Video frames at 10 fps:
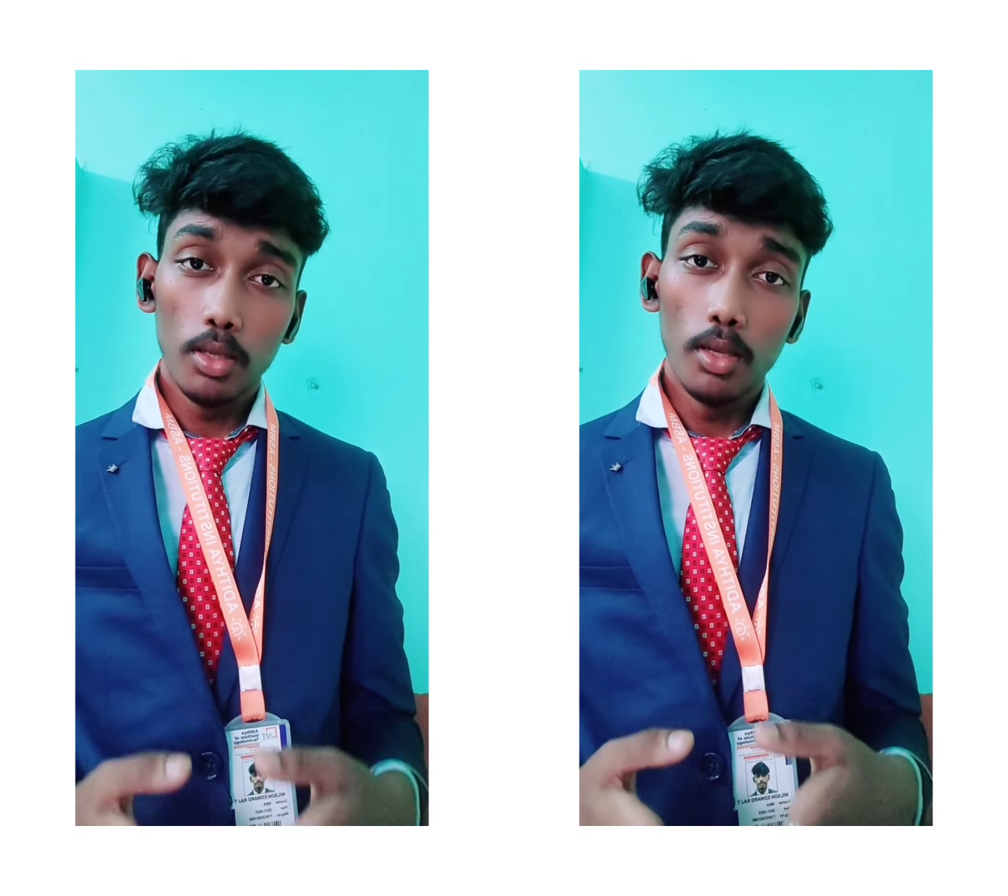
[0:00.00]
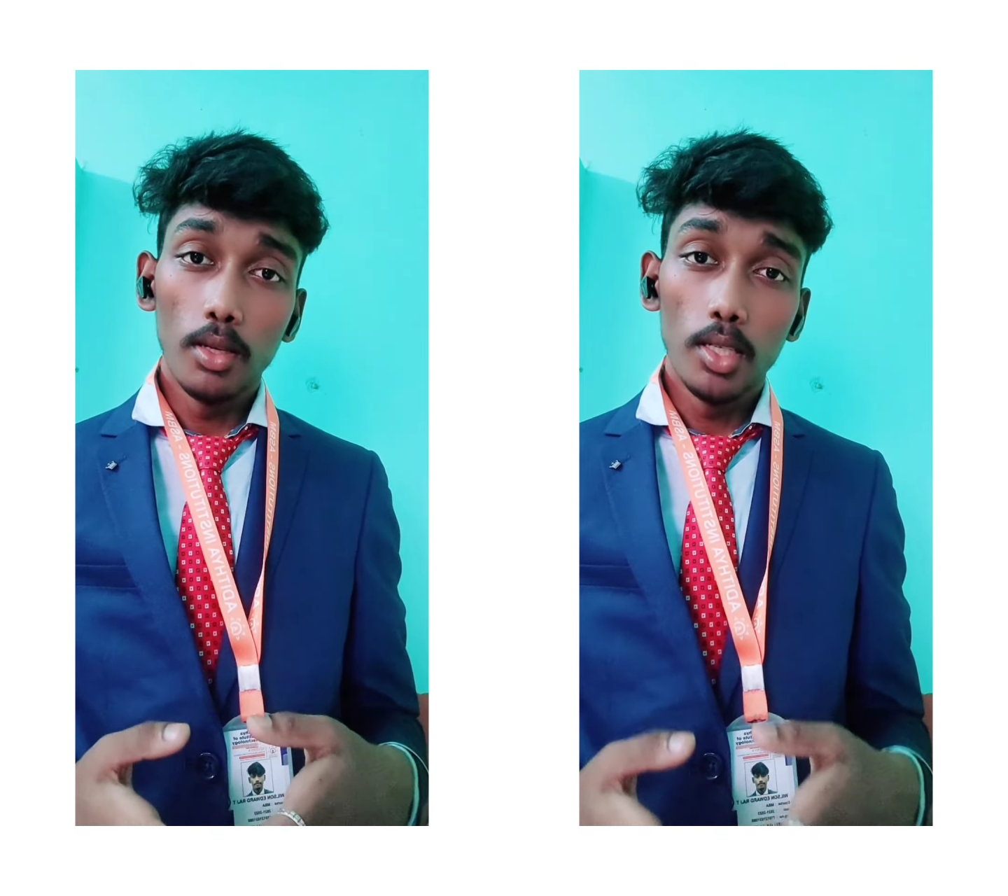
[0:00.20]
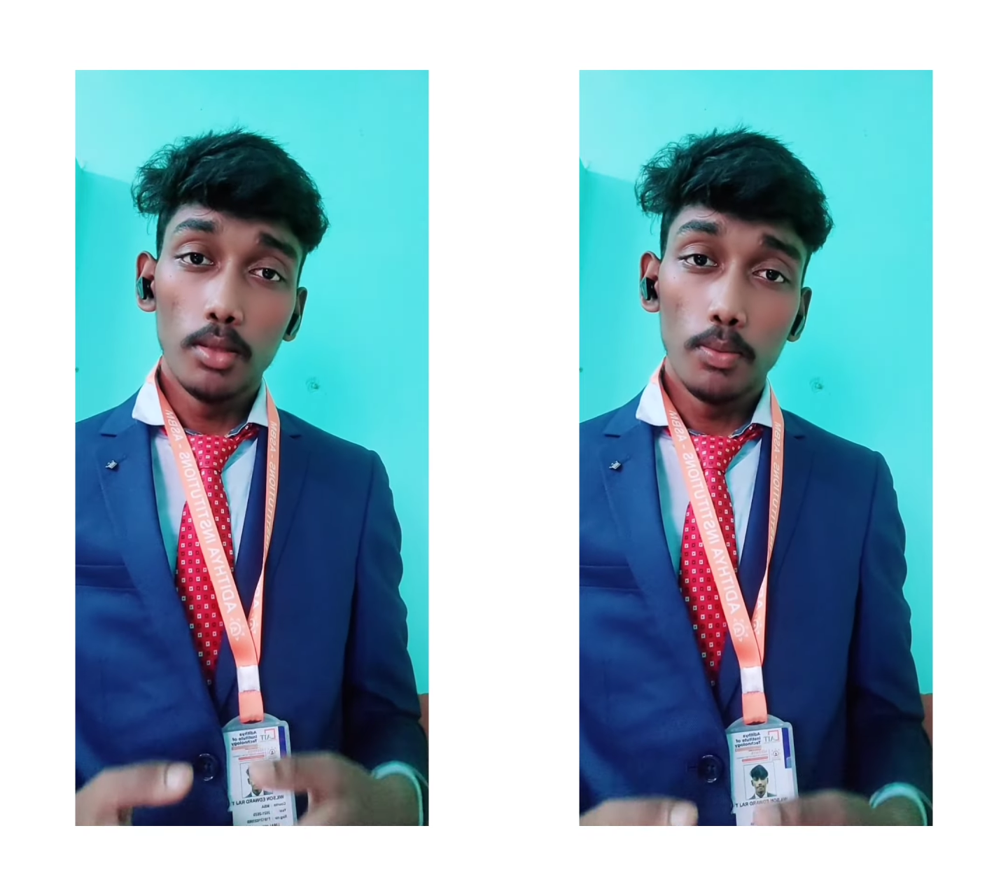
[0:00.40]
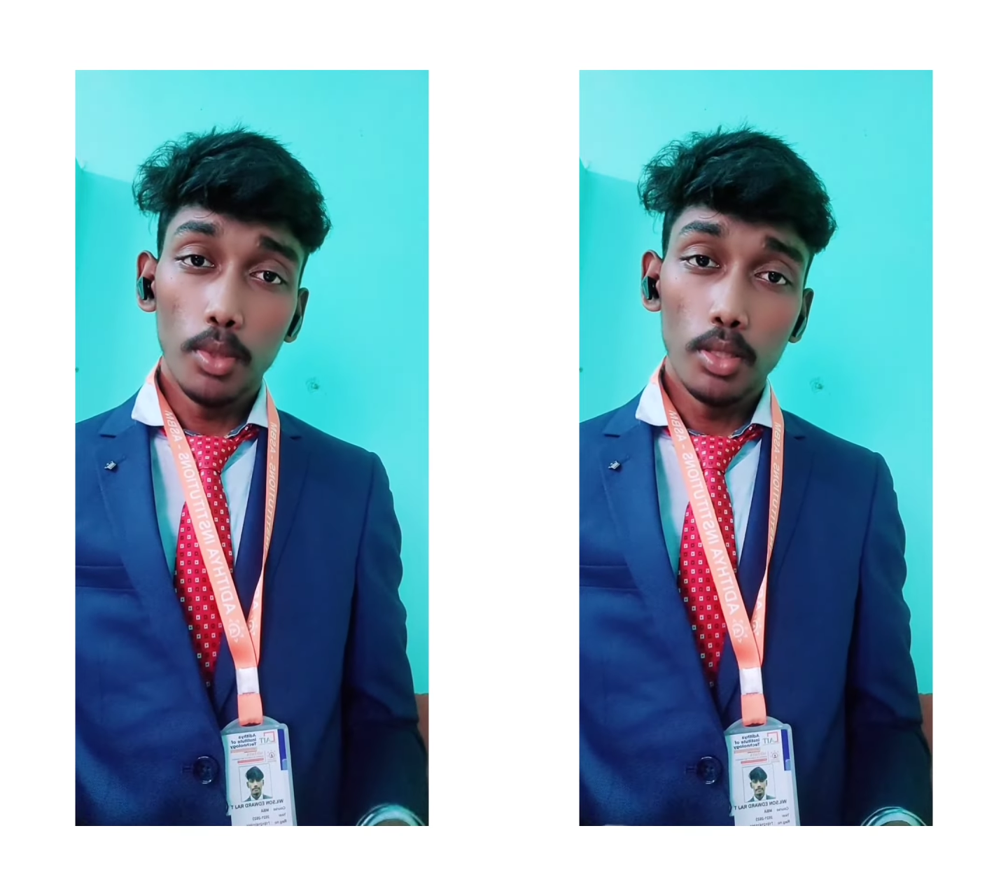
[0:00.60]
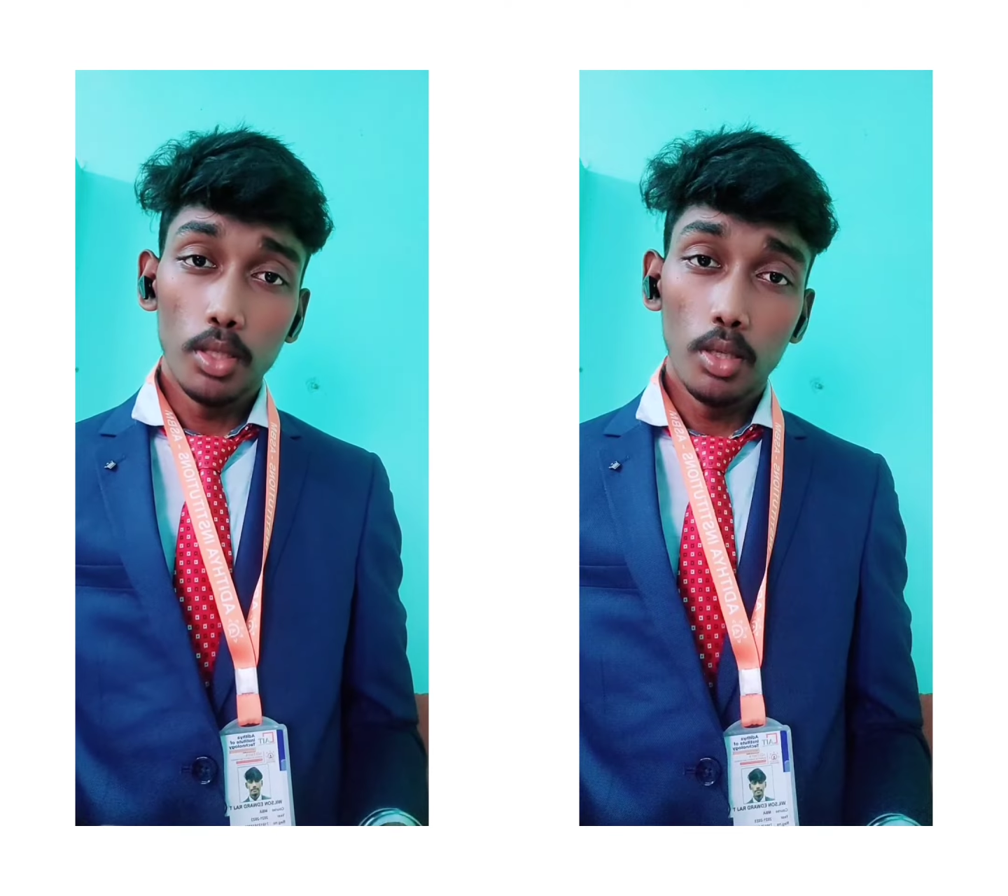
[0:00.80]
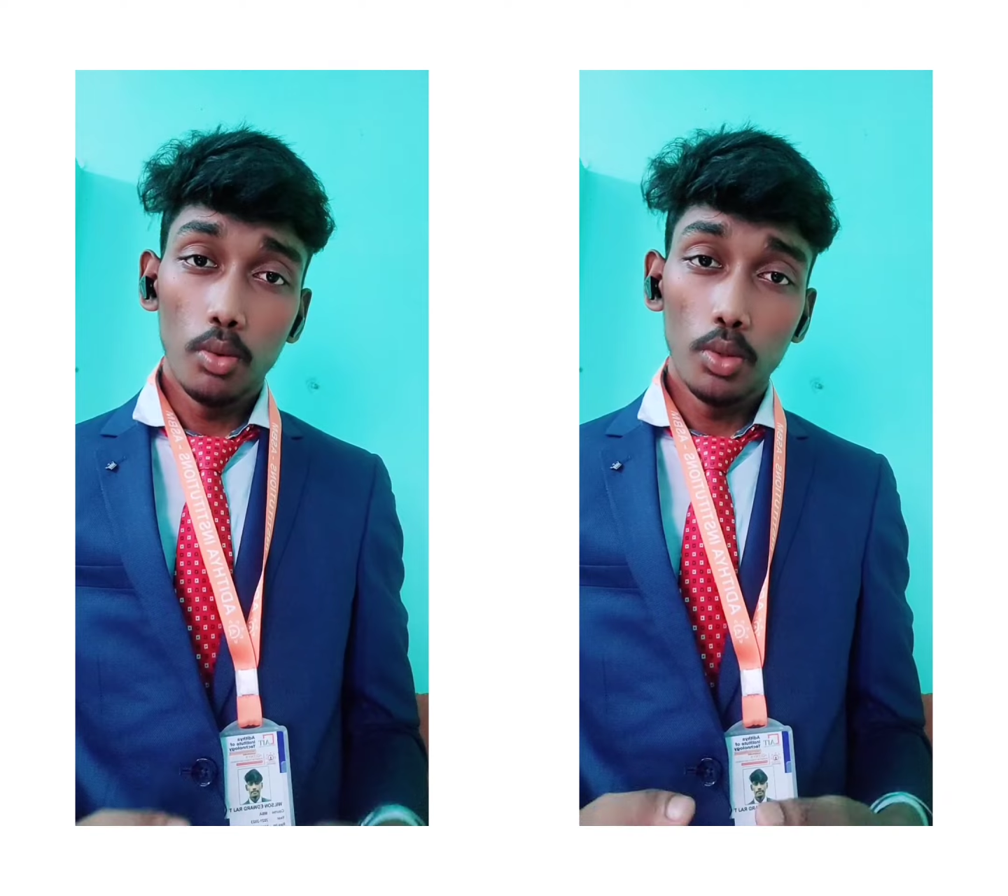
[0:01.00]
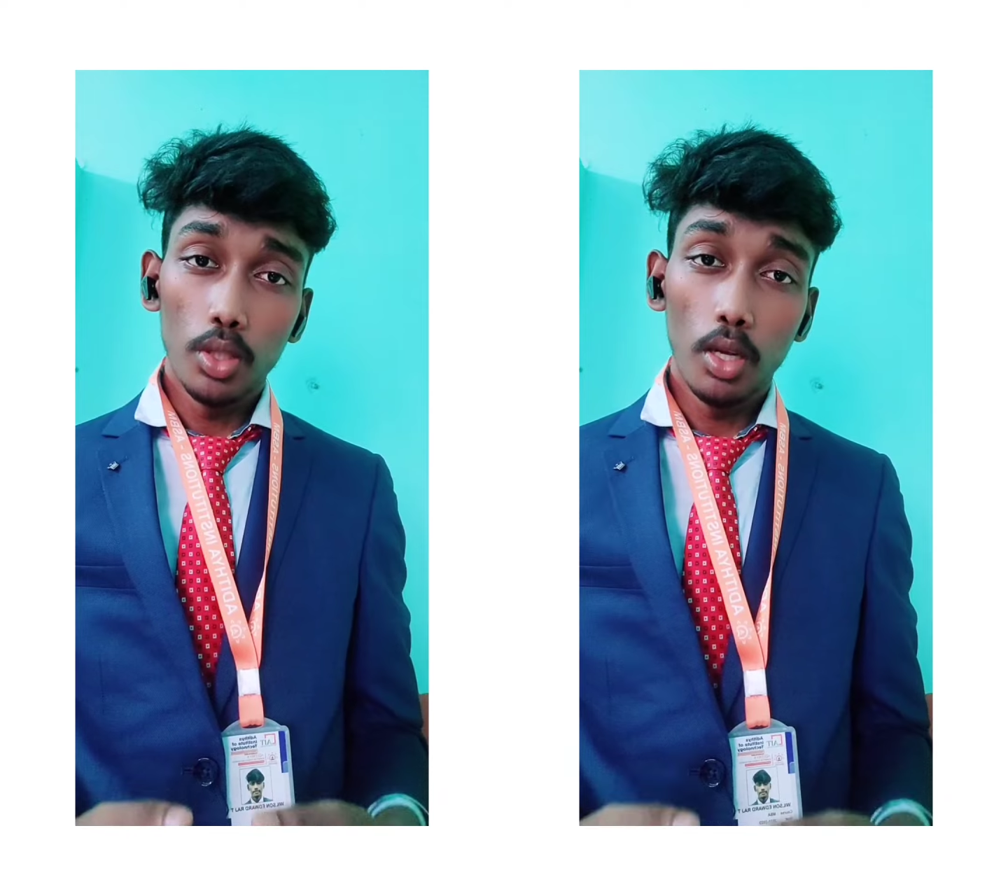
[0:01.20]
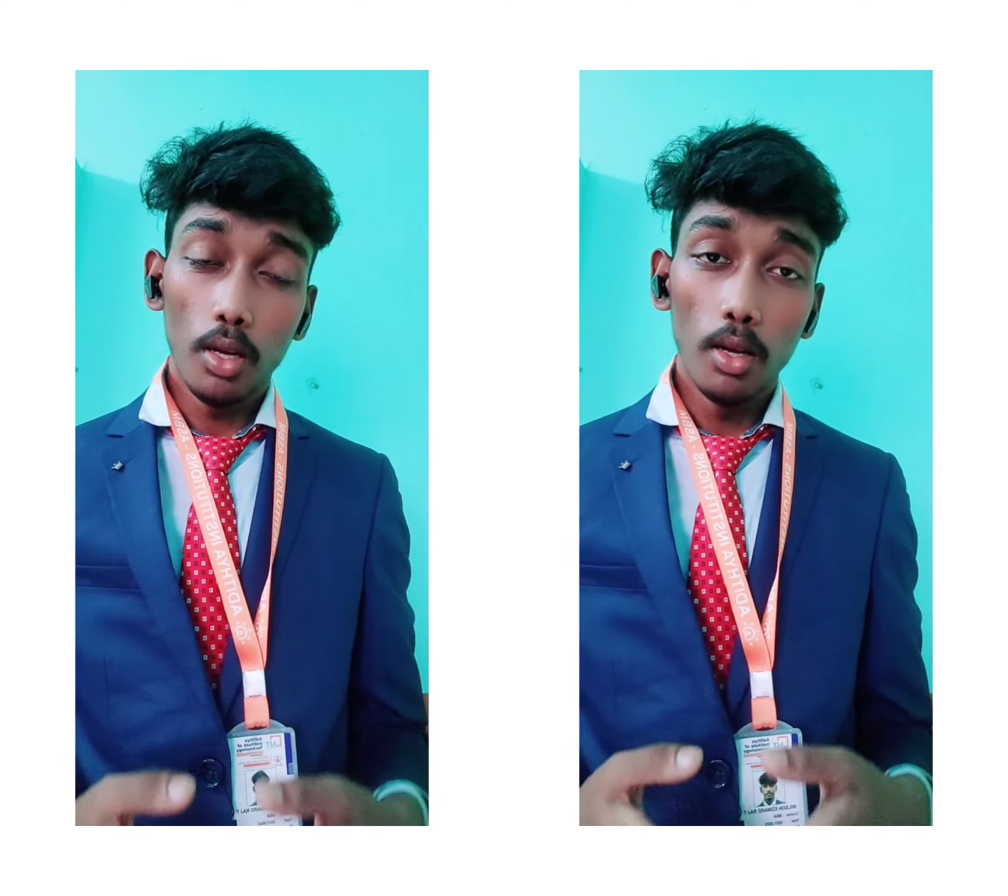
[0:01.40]
their
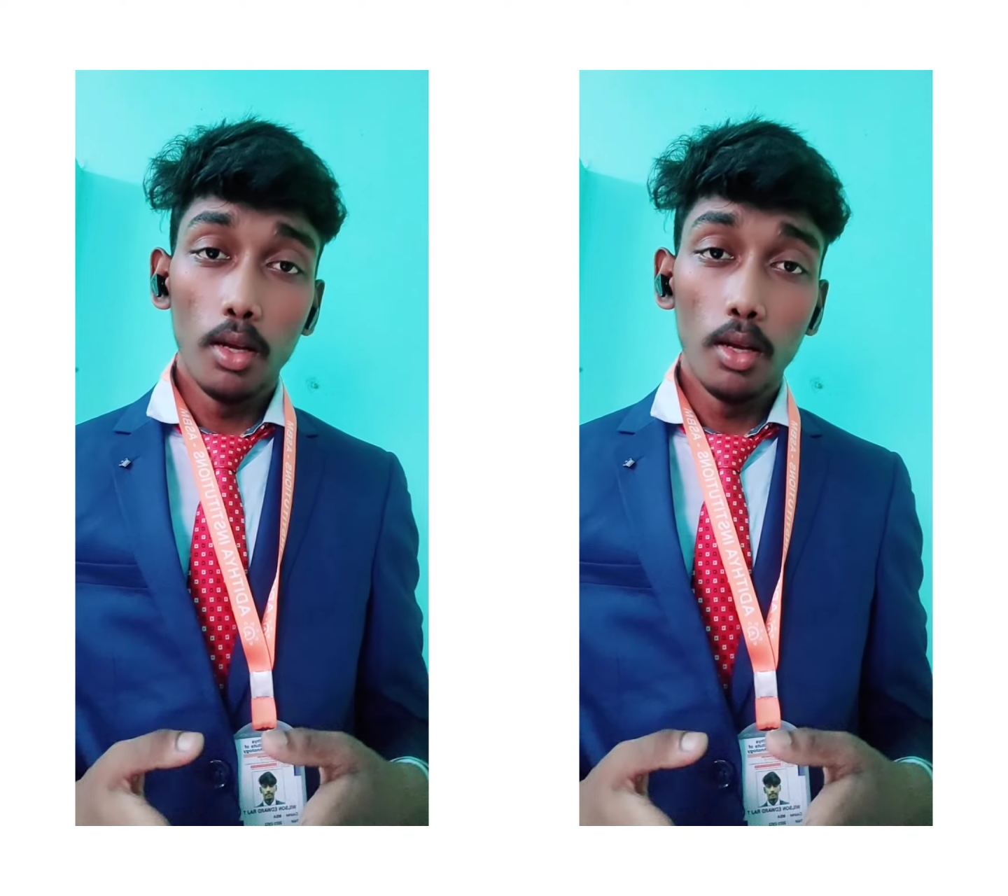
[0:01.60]
positivity